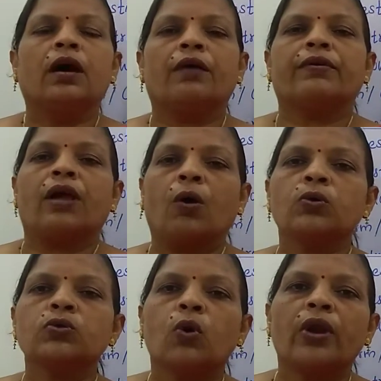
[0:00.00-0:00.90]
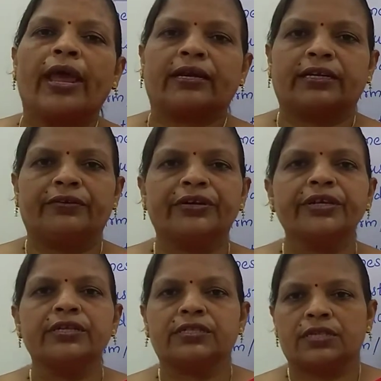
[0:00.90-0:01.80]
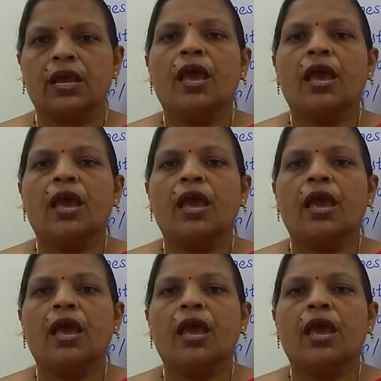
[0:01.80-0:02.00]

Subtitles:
our household activities.